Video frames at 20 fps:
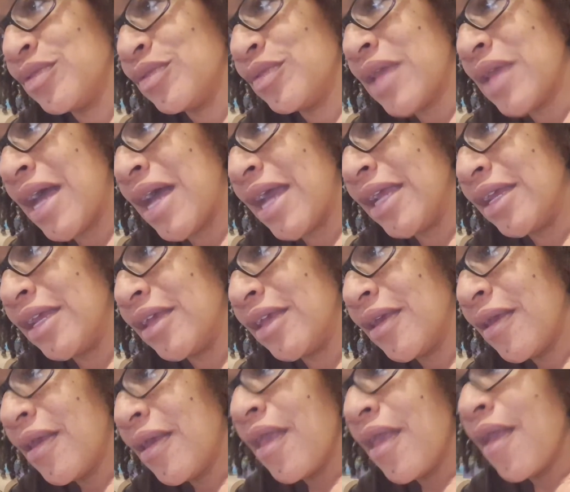like
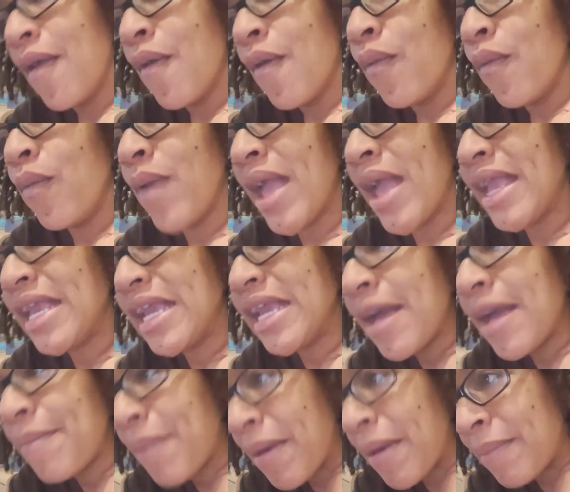waking
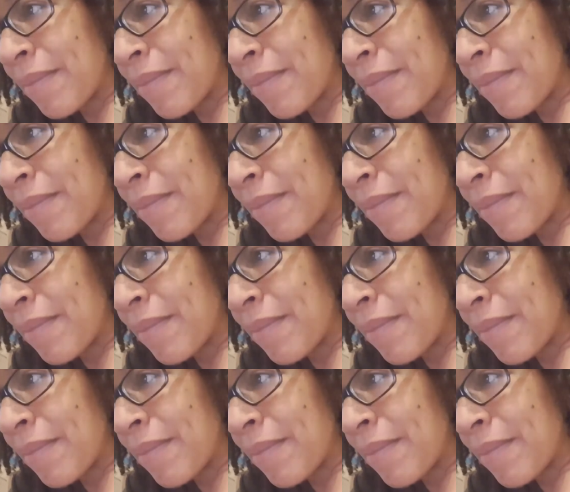up our